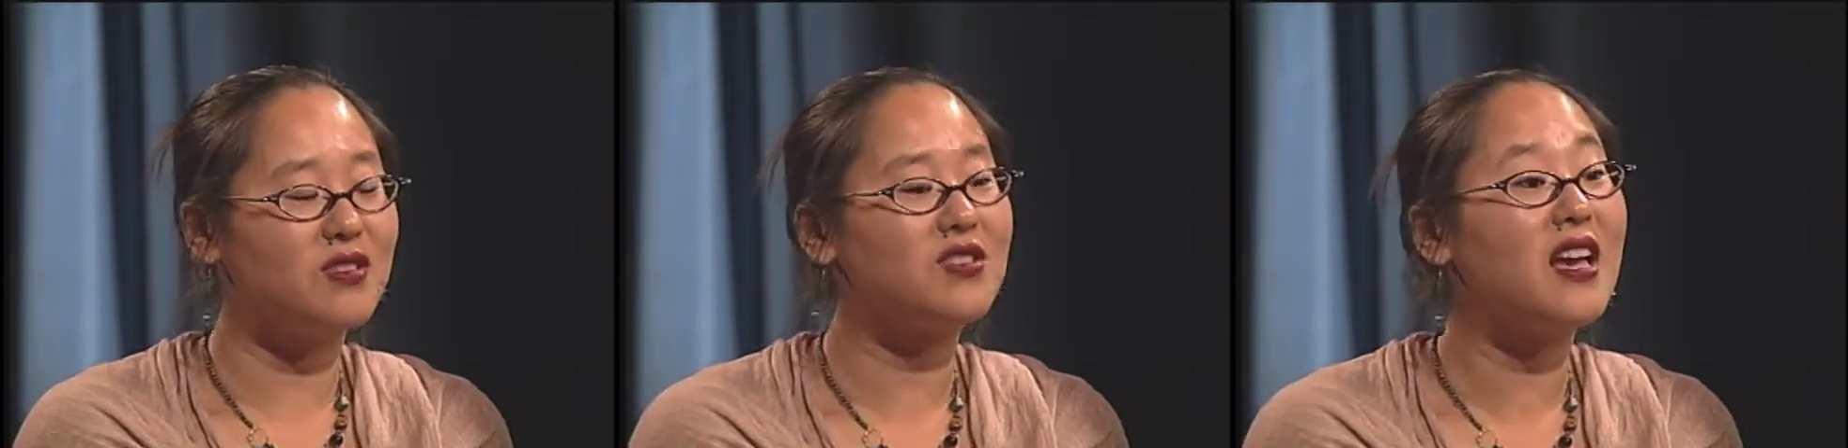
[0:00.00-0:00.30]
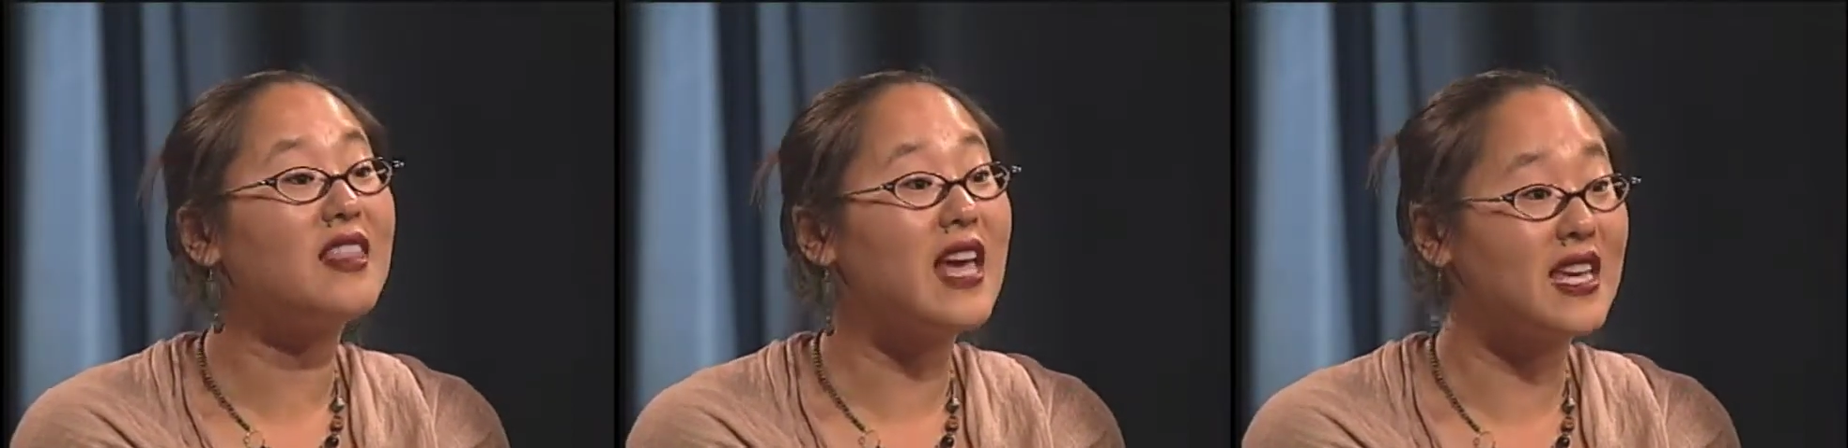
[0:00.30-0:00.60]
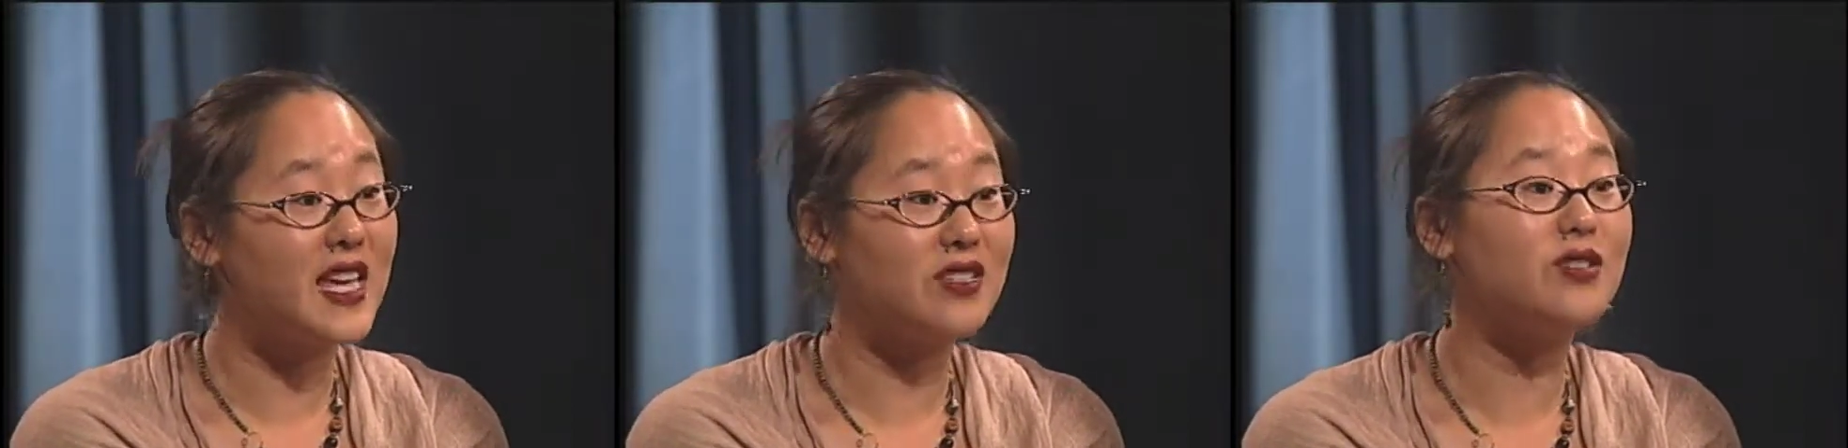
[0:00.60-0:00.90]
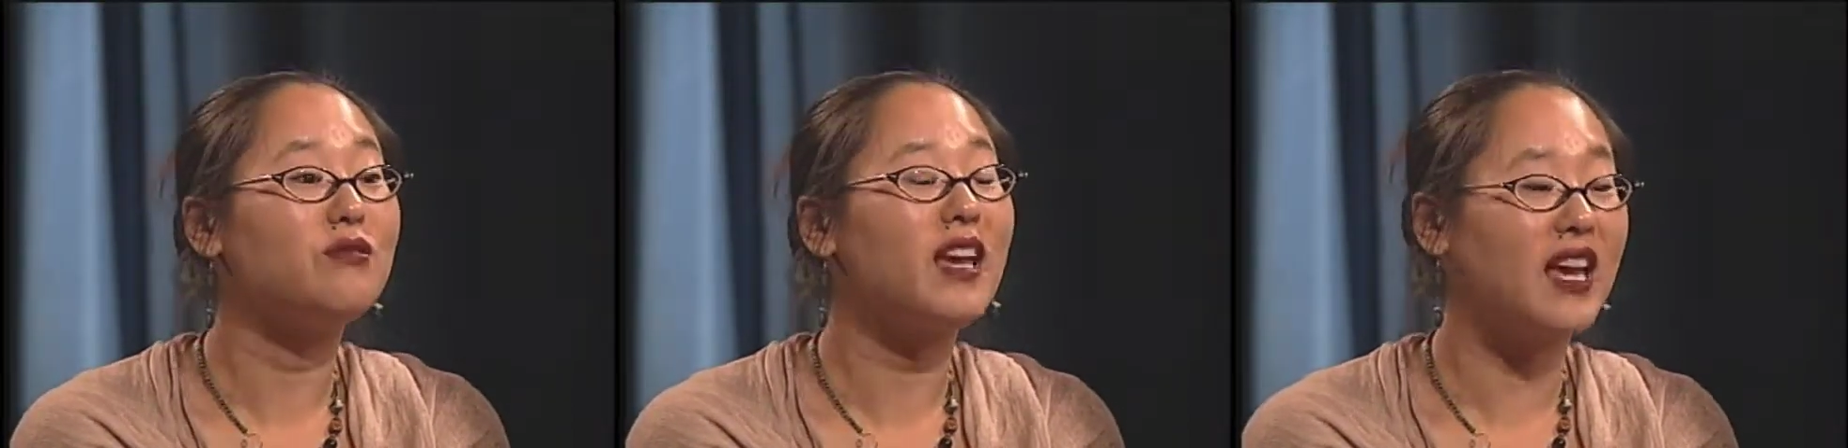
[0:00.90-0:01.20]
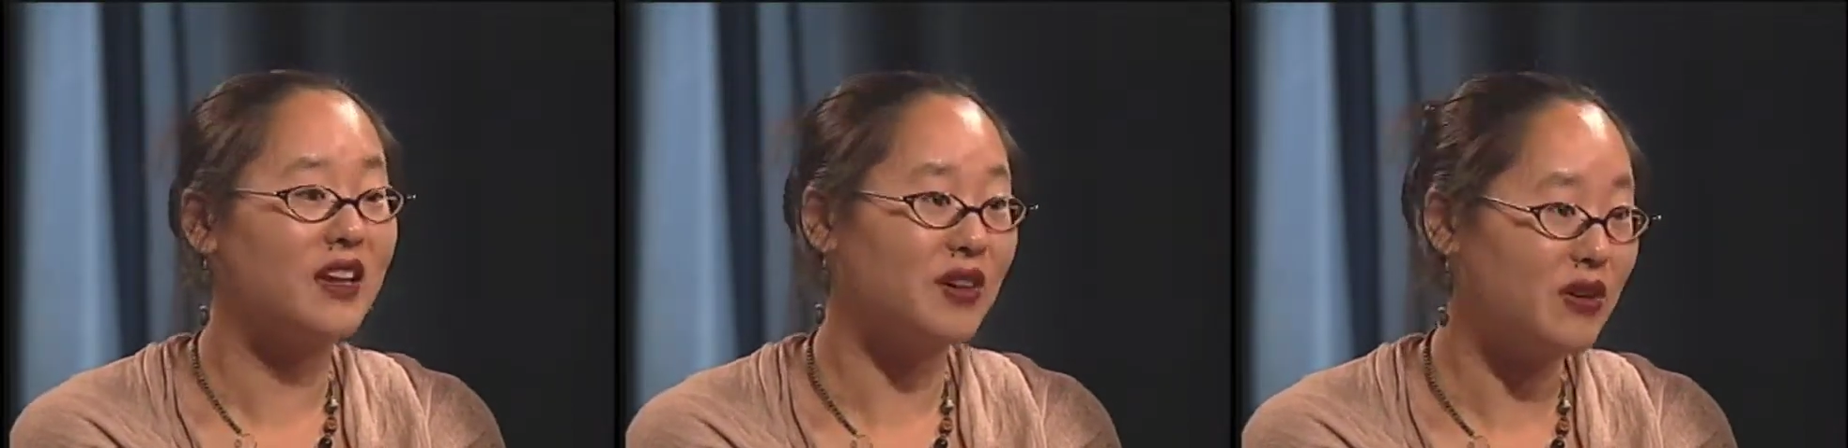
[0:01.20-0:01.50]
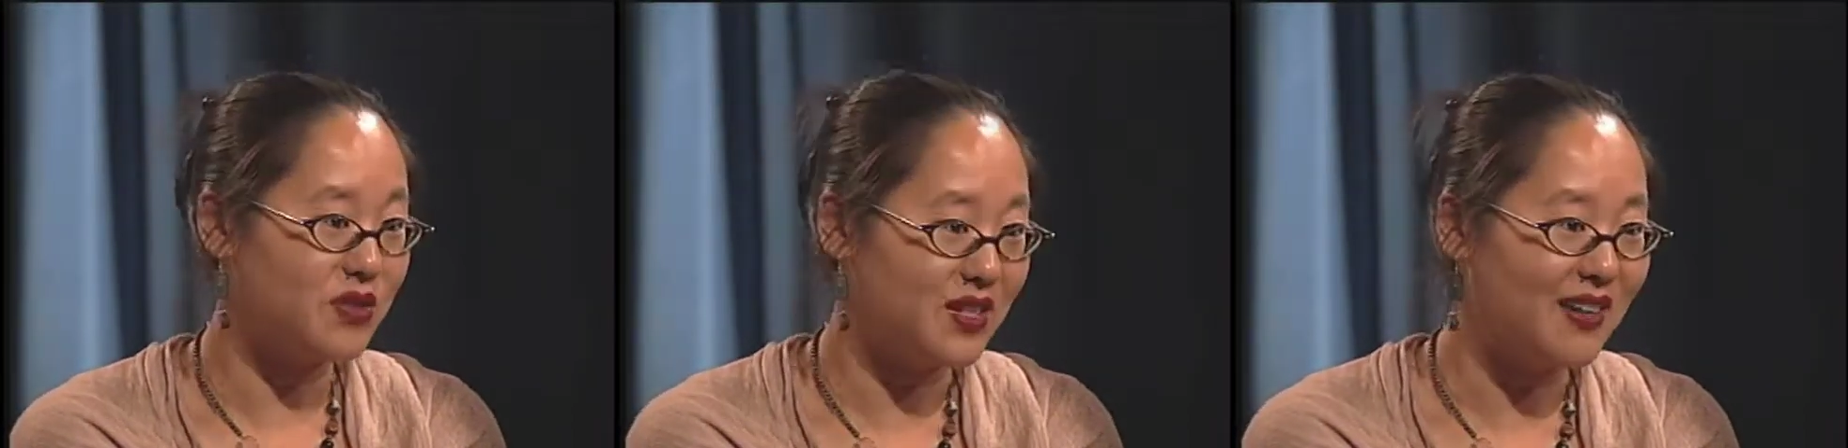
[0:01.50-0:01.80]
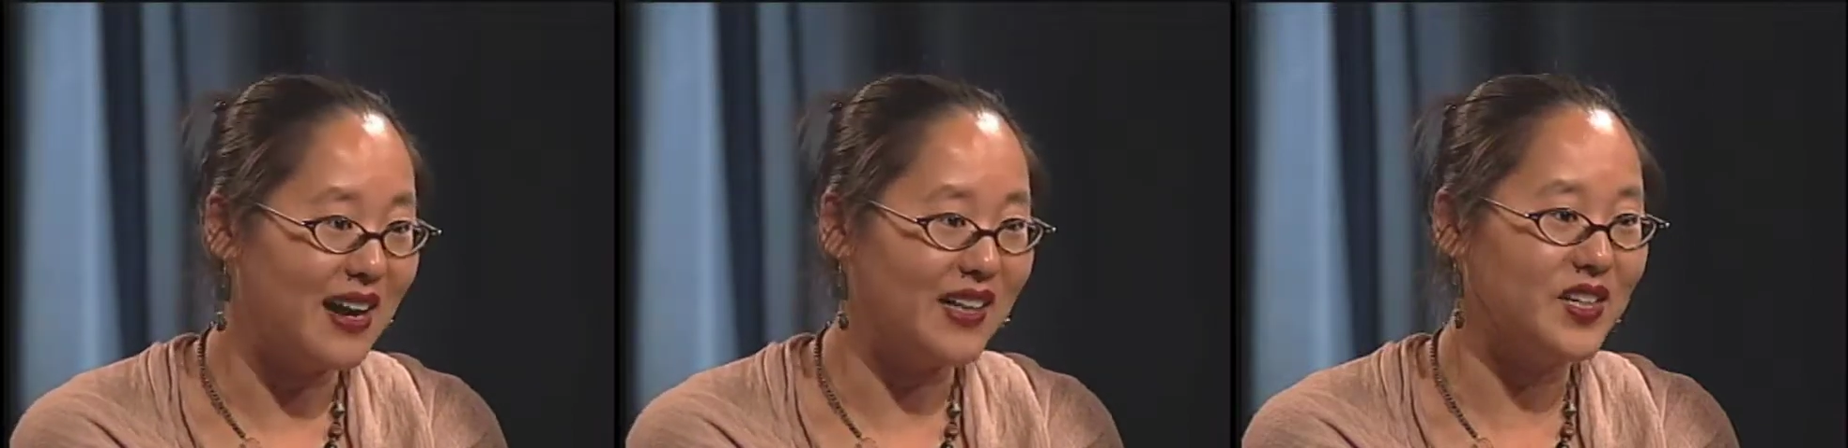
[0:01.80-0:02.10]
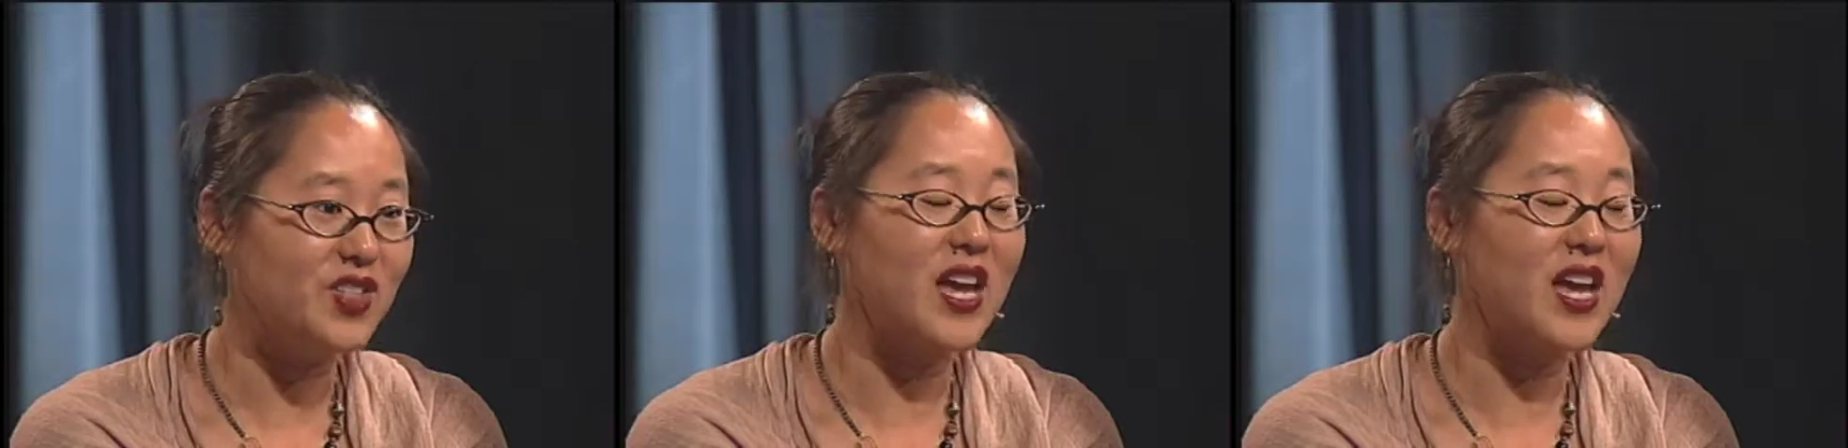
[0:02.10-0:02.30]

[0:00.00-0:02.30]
saying that yes, you can go to college,